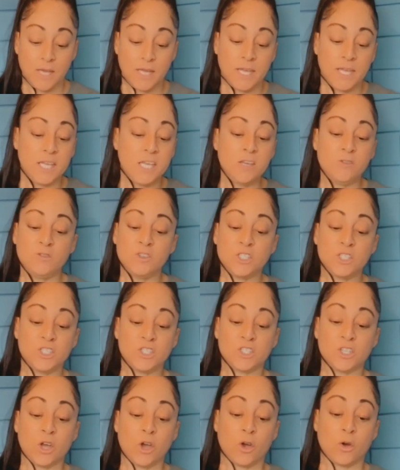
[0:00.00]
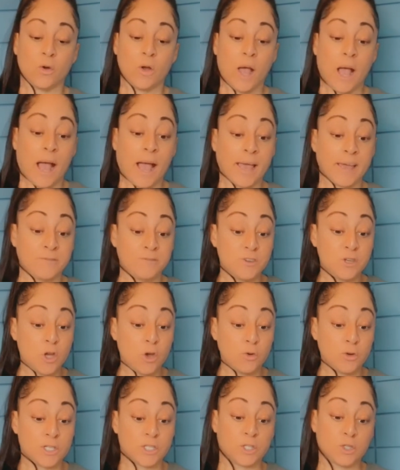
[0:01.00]
Even so, I have
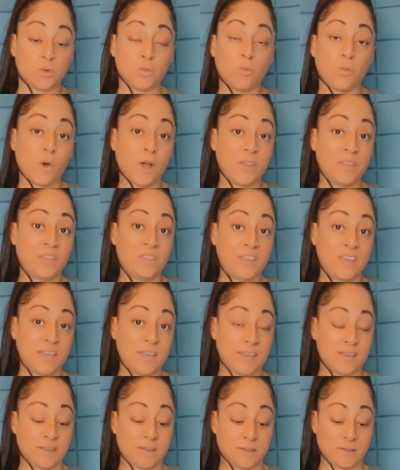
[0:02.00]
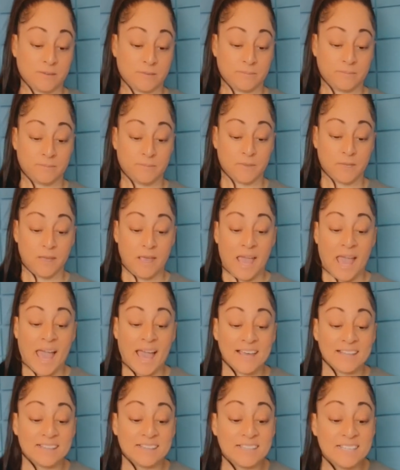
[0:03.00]
noticed one thing,
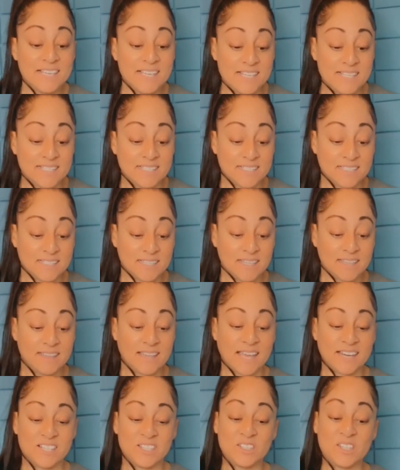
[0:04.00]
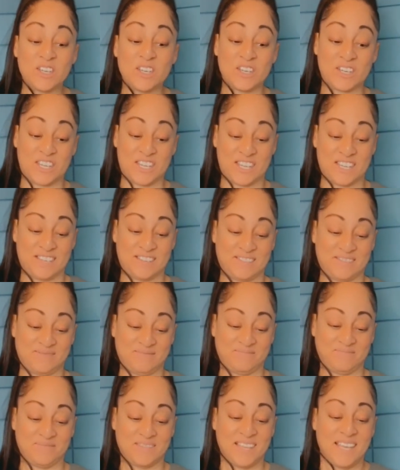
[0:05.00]
at least that is good.
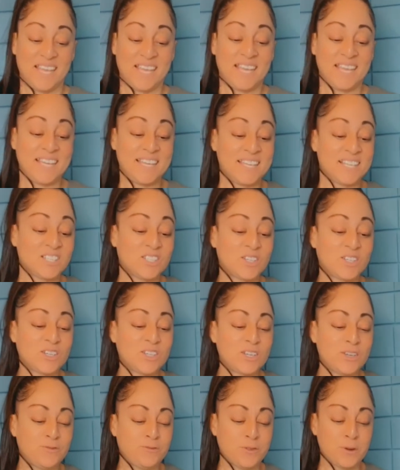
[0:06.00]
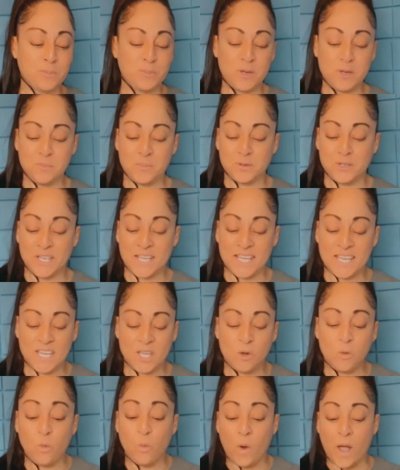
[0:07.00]
It is good for people to
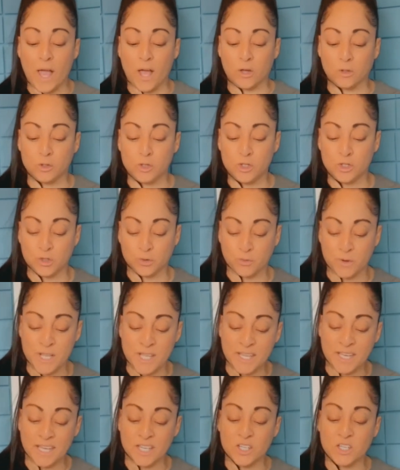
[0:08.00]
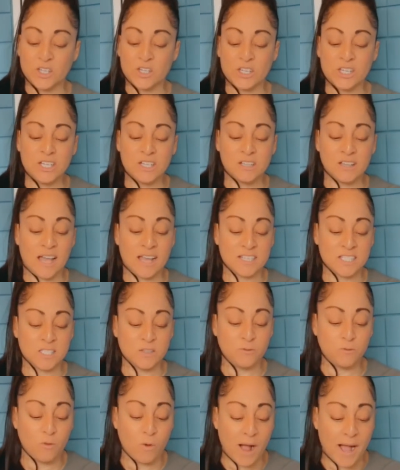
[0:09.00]
eat well, drink a good glass
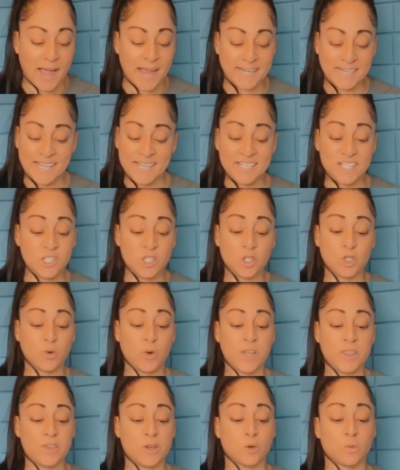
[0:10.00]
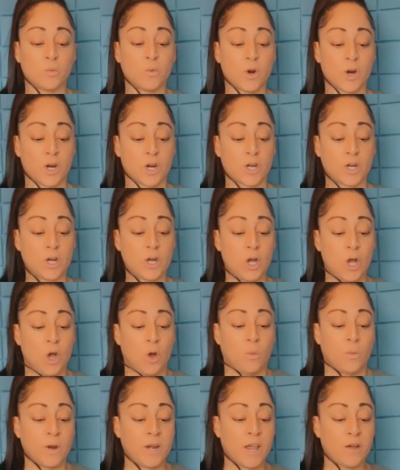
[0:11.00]
of wine, and enjoy their work,
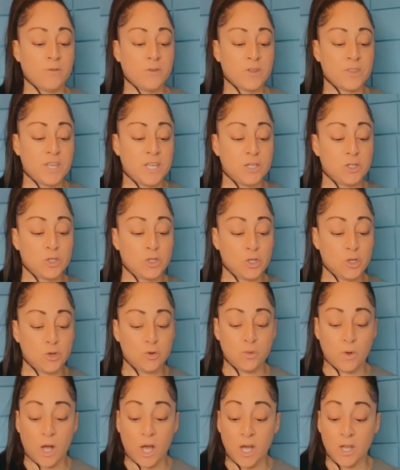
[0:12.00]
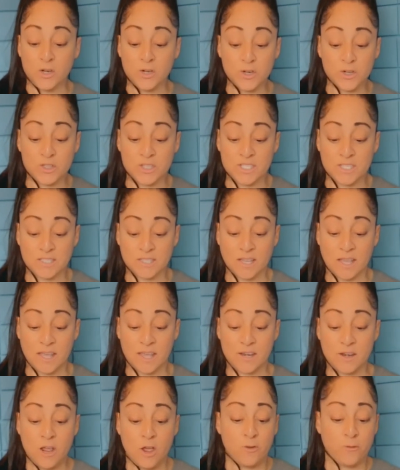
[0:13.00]
whatever they do under the
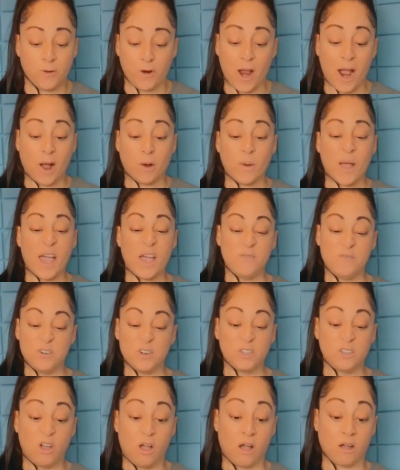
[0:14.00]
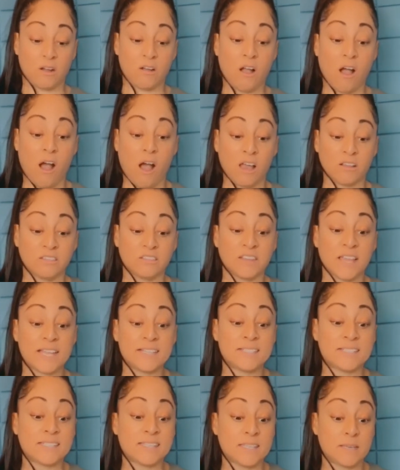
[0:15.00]
sun, for however long God
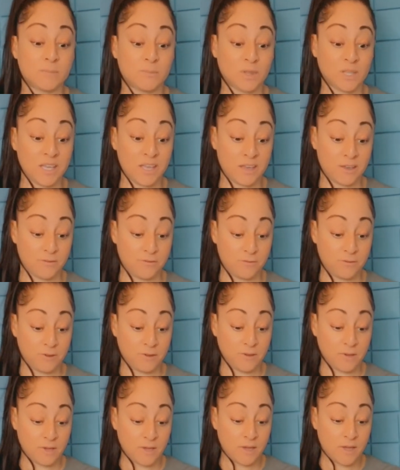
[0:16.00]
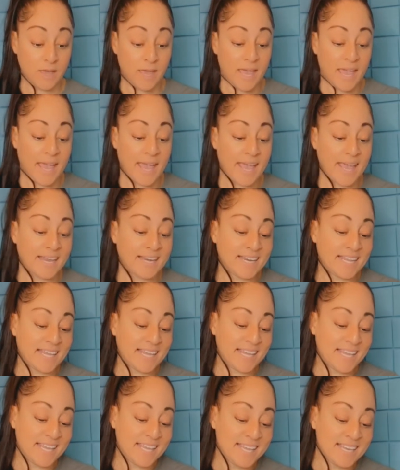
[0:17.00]
lets them live. And
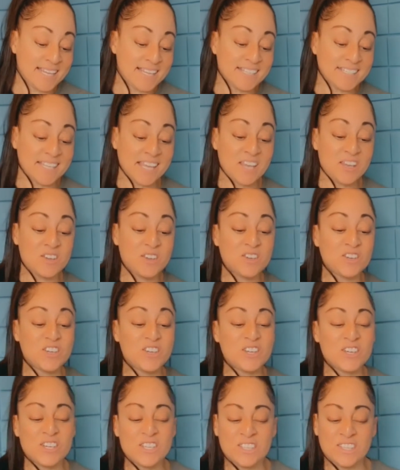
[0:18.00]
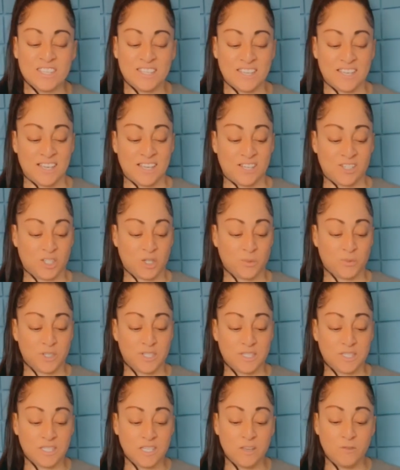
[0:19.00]
it is a good thing to
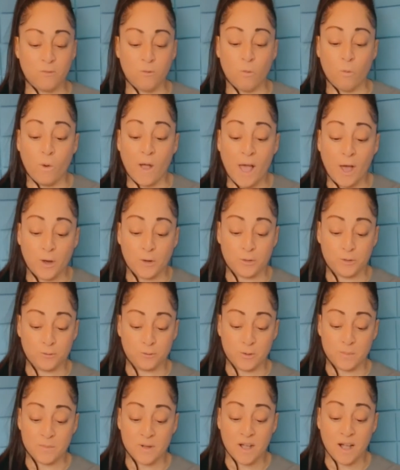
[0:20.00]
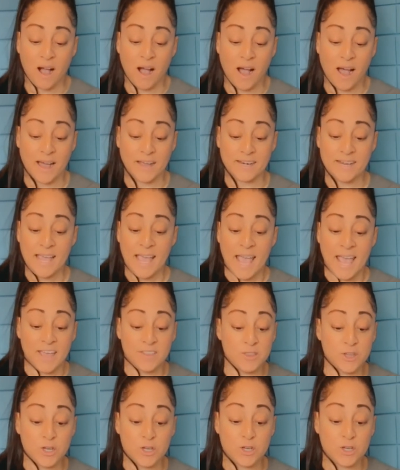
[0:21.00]
receive wealth from God
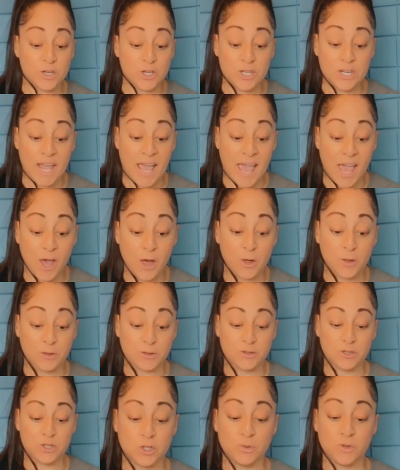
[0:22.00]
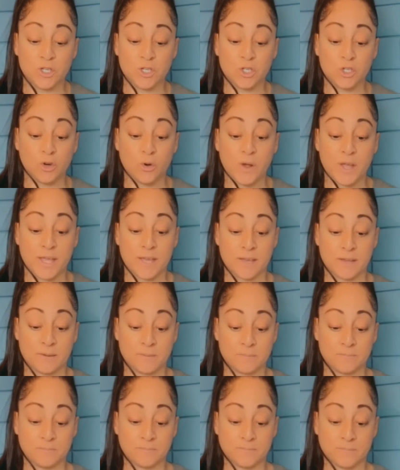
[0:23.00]
and the good health enjoy it.
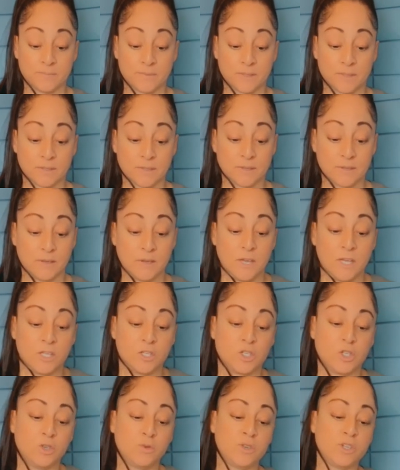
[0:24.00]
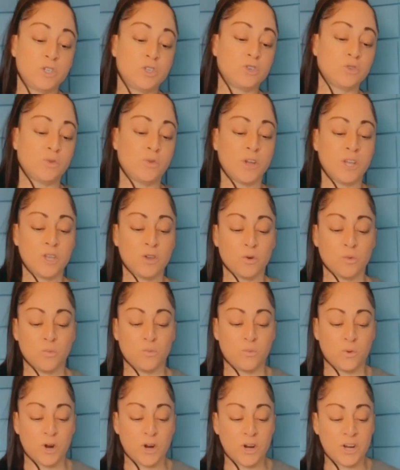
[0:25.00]
To enjoy your
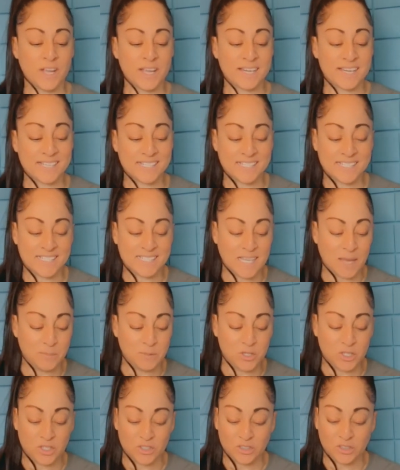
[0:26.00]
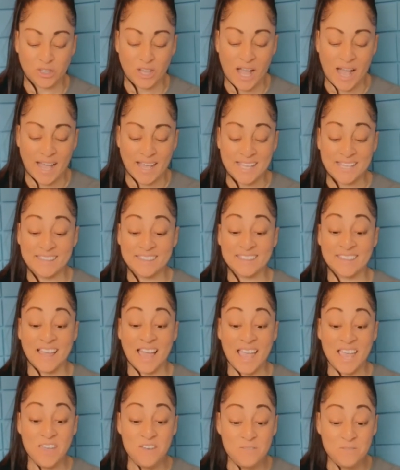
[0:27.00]
work and accept your lot in
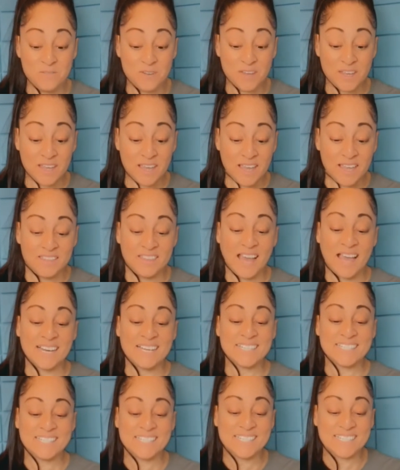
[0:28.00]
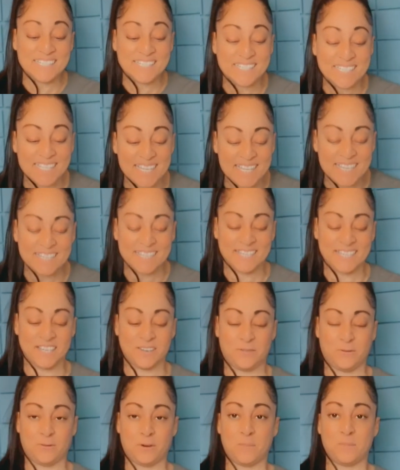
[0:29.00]
life, that is indeed a
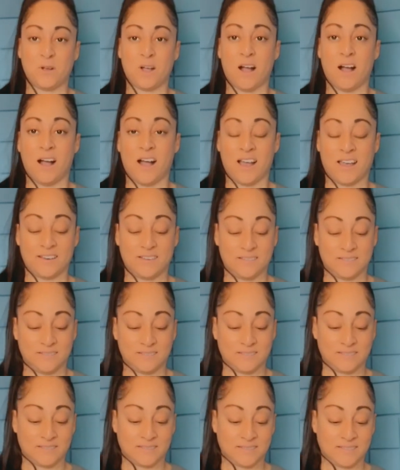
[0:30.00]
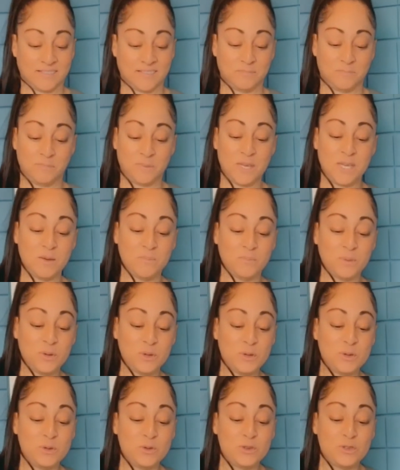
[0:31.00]
gift from God.
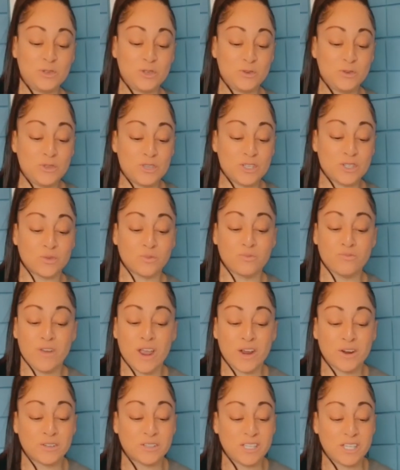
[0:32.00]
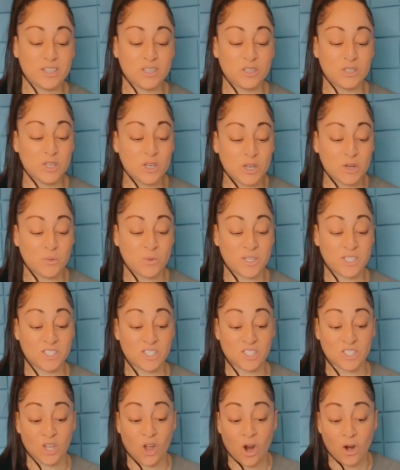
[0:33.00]
People who do this rarely look with
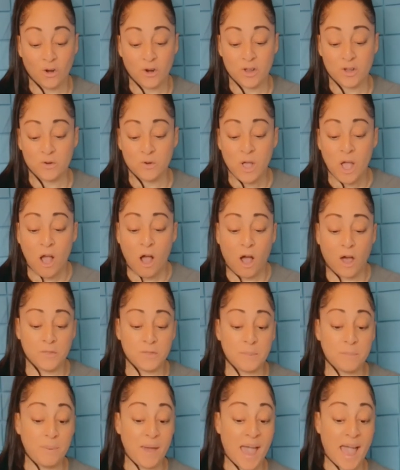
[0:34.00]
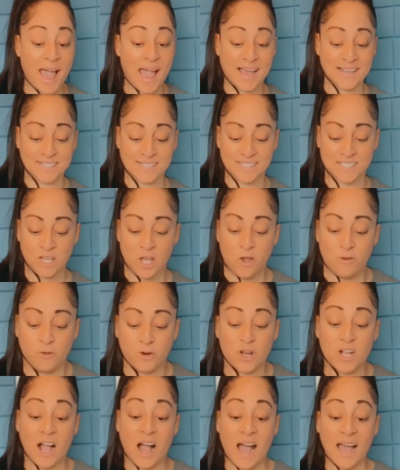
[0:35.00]
sorrow on the past,
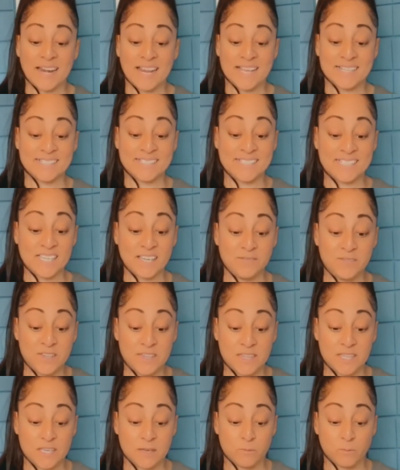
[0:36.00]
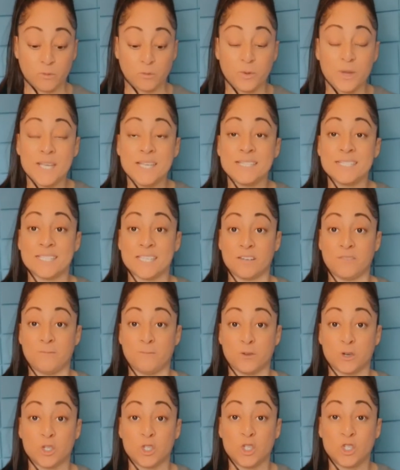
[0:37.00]
for God has given them reason
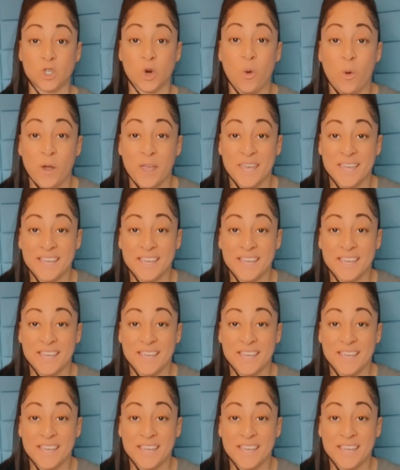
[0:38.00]
for joy.